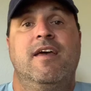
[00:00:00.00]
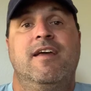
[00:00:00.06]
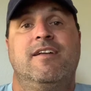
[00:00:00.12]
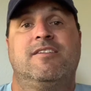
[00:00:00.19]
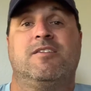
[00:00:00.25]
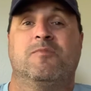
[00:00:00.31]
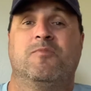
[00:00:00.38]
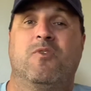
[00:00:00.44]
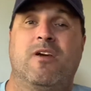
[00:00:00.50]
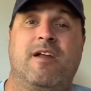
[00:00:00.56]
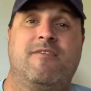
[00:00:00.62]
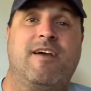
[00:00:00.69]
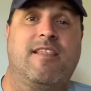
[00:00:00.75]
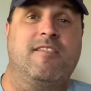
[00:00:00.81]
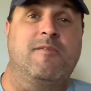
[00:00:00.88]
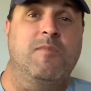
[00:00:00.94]
It's the one
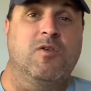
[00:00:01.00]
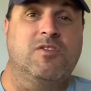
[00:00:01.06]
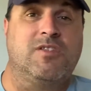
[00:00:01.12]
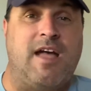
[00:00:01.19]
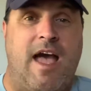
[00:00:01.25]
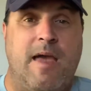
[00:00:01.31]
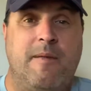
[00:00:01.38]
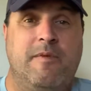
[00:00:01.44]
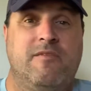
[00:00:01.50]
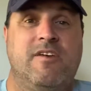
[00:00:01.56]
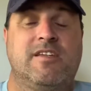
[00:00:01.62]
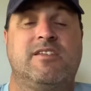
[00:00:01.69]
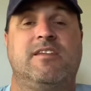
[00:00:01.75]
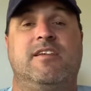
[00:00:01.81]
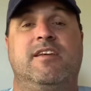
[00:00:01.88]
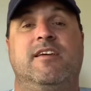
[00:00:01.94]
I've got the most time
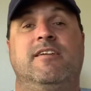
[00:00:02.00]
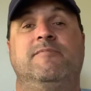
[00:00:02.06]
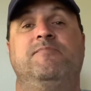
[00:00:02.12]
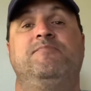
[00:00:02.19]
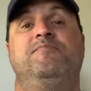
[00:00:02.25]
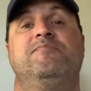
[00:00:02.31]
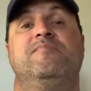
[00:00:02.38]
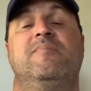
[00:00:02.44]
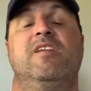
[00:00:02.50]
invested in.